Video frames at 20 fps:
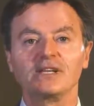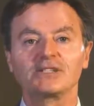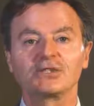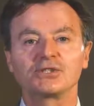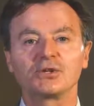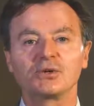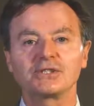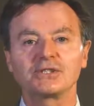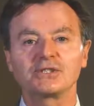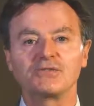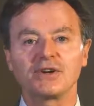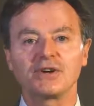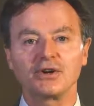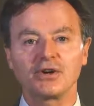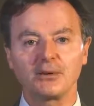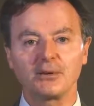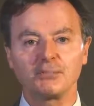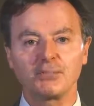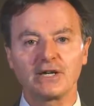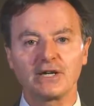So it's
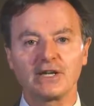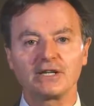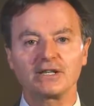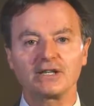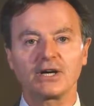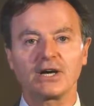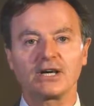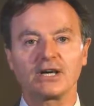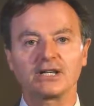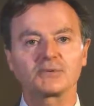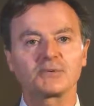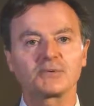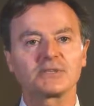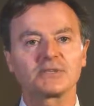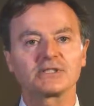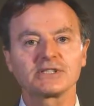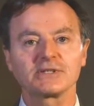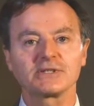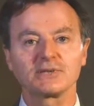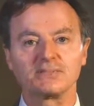very appealing to
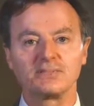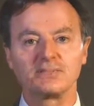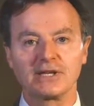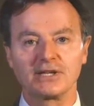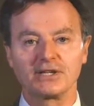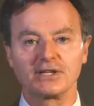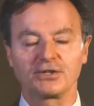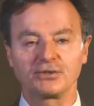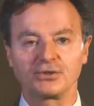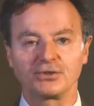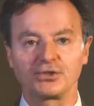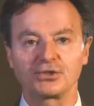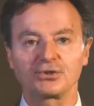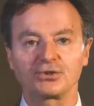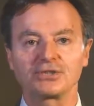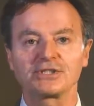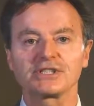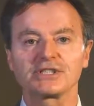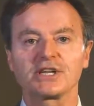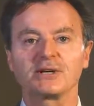hospitals, appealing to
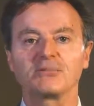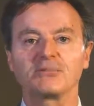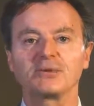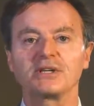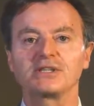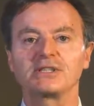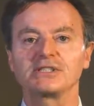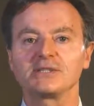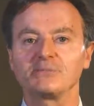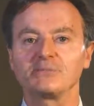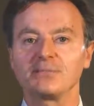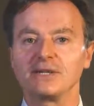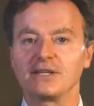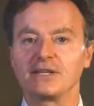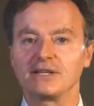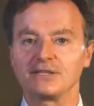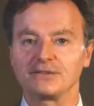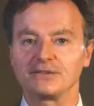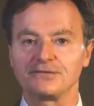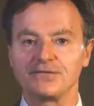insurance companies,
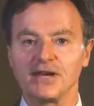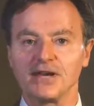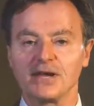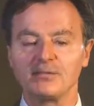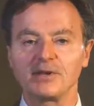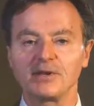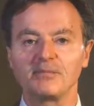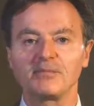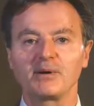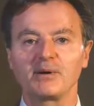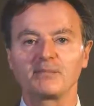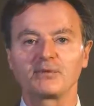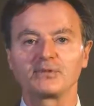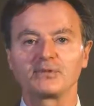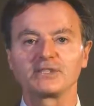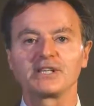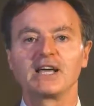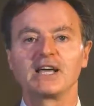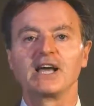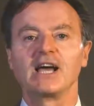appealing to family
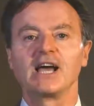members,